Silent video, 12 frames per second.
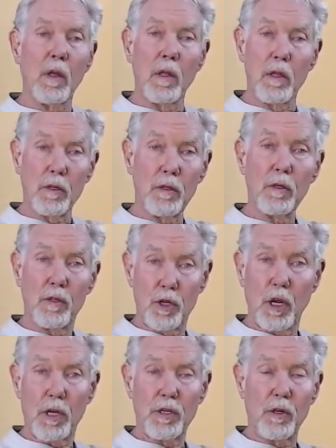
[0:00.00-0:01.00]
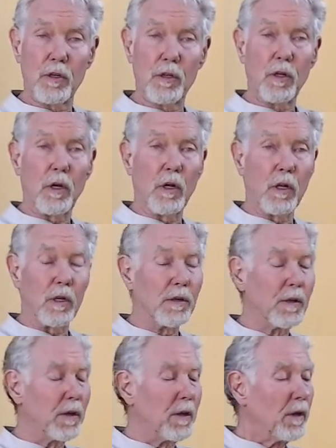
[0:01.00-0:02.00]
This gesture is called
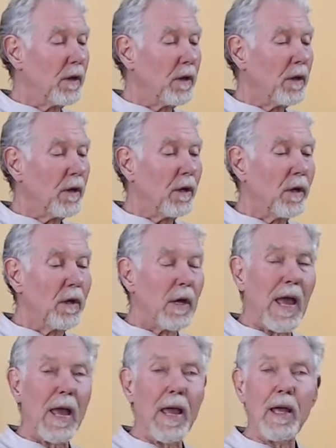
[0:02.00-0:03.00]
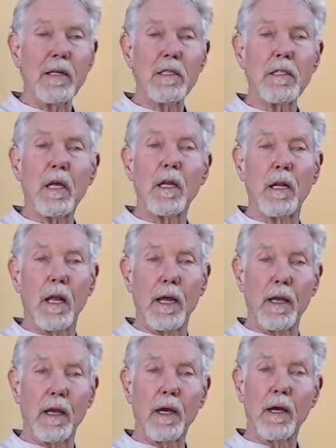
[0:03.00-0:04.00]
hands
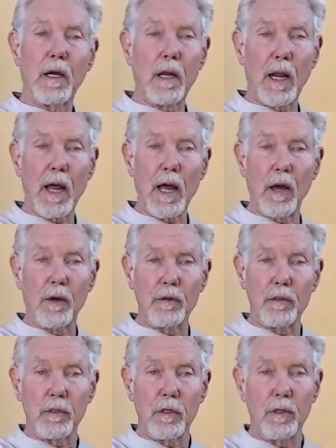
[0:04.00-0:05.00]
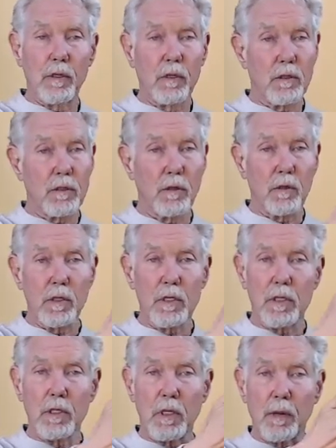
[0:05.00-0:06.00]
like clouds. So
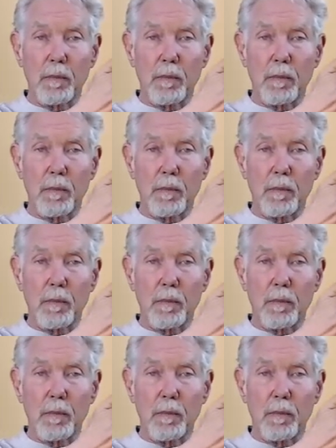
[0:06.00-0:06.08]
this is